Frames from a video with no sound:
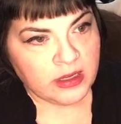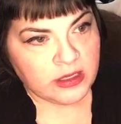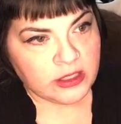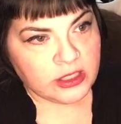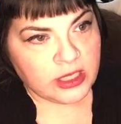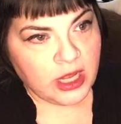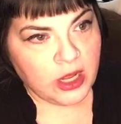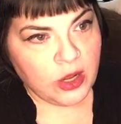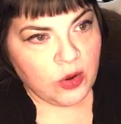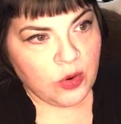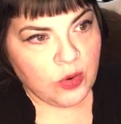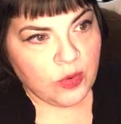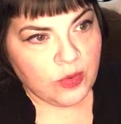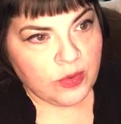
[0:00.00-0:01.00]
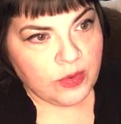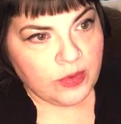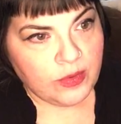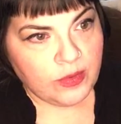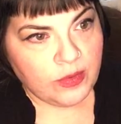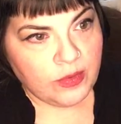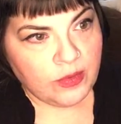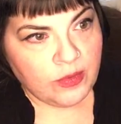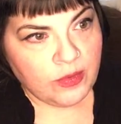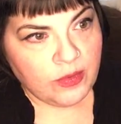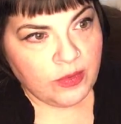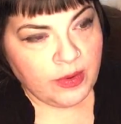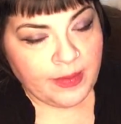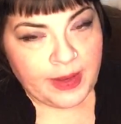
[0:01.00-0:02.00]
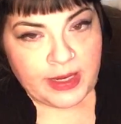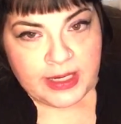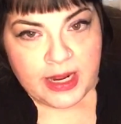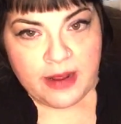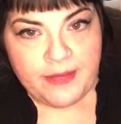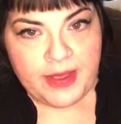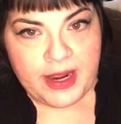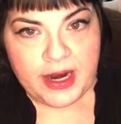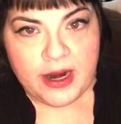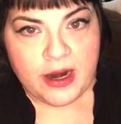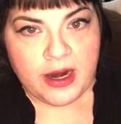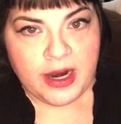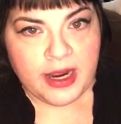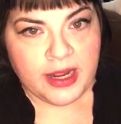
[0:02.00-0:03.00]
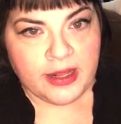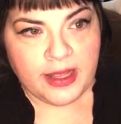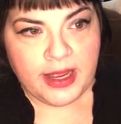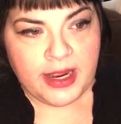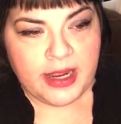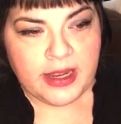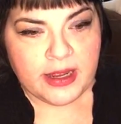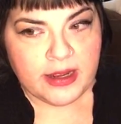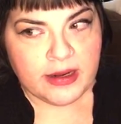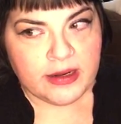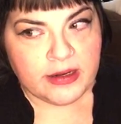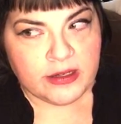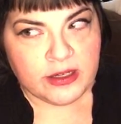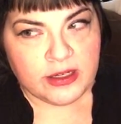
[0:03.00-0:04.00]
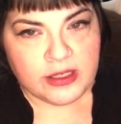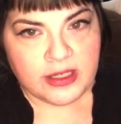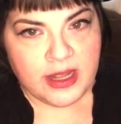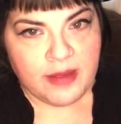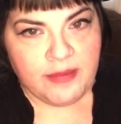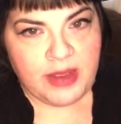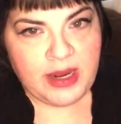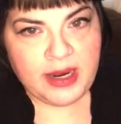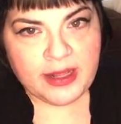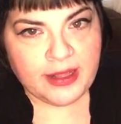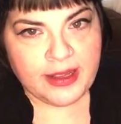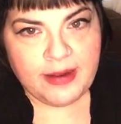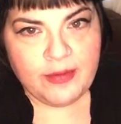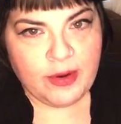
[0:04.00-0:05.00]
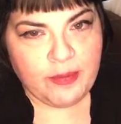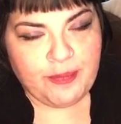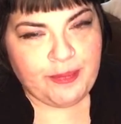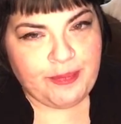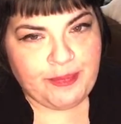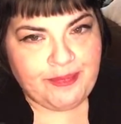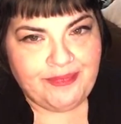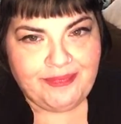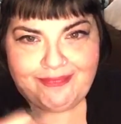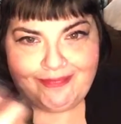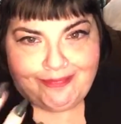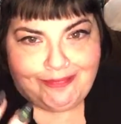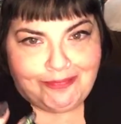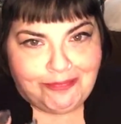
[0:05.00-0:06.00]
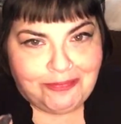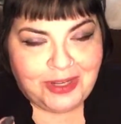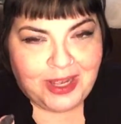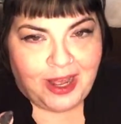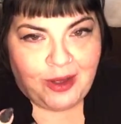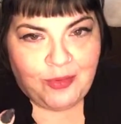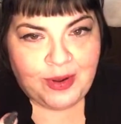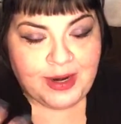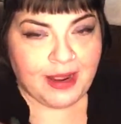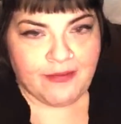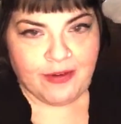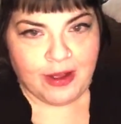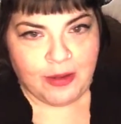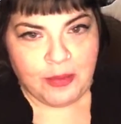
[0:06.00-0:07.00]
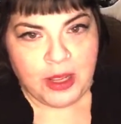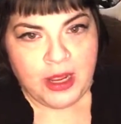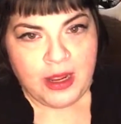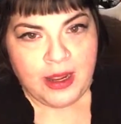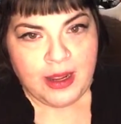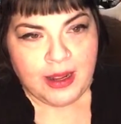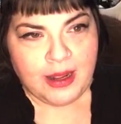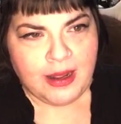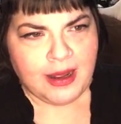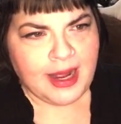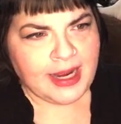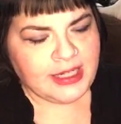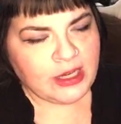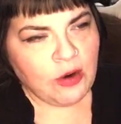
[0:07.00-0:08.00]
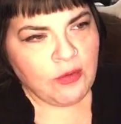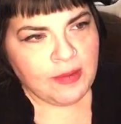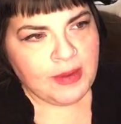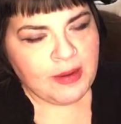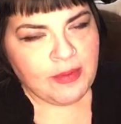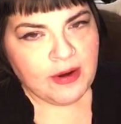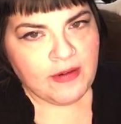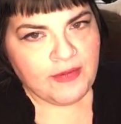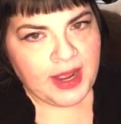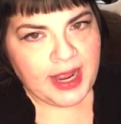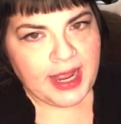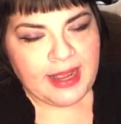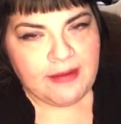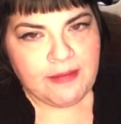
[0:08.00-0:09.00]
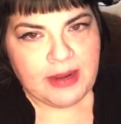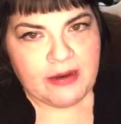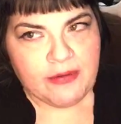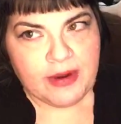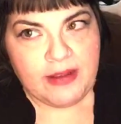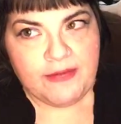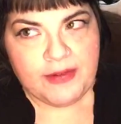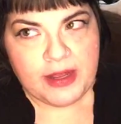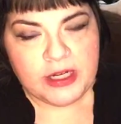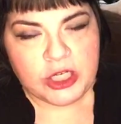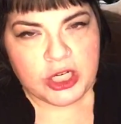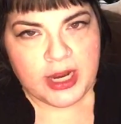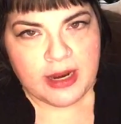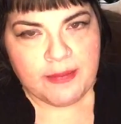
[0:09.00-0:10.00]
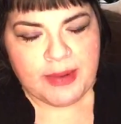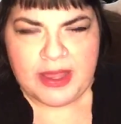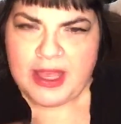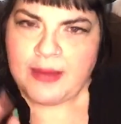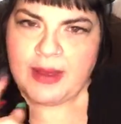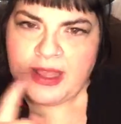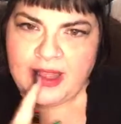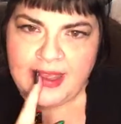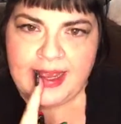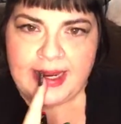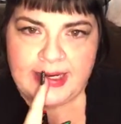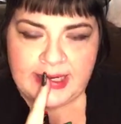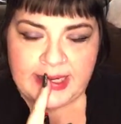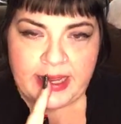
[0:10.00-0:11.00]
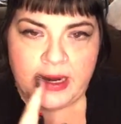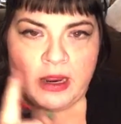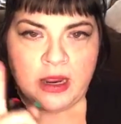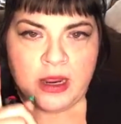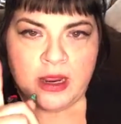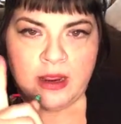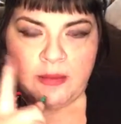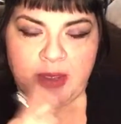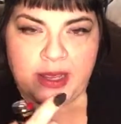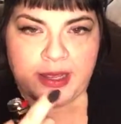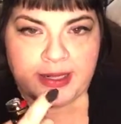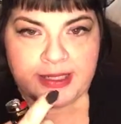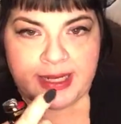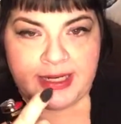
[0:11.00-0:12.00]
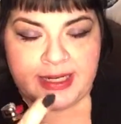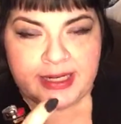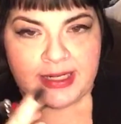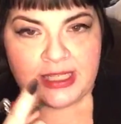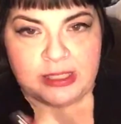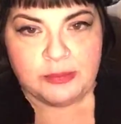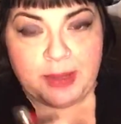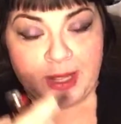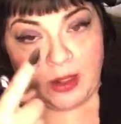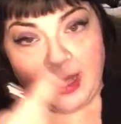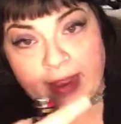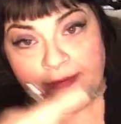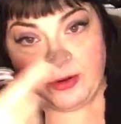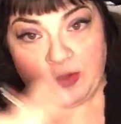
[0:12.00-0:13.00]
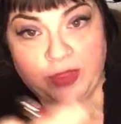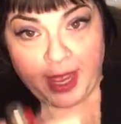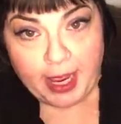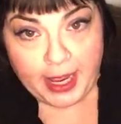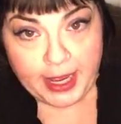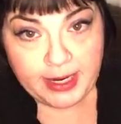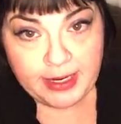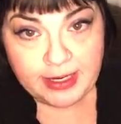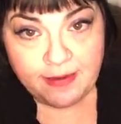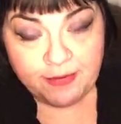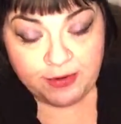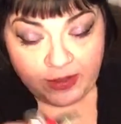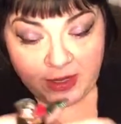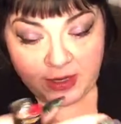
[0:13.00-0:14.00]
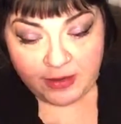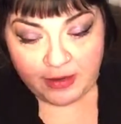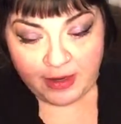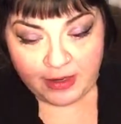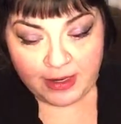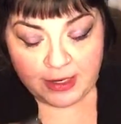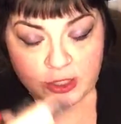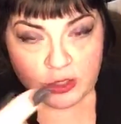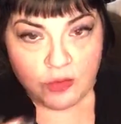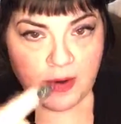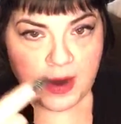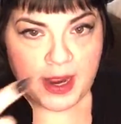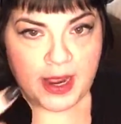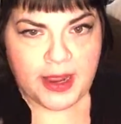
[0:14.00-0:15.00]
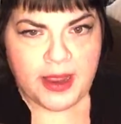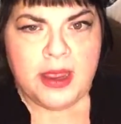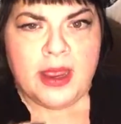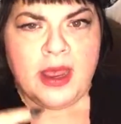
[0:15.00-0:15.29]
So we went down there, and like, just immediately we got one of them. I don't remember if I had my refund check by them. I think I did, because I did a spell after that, after the initial wreck,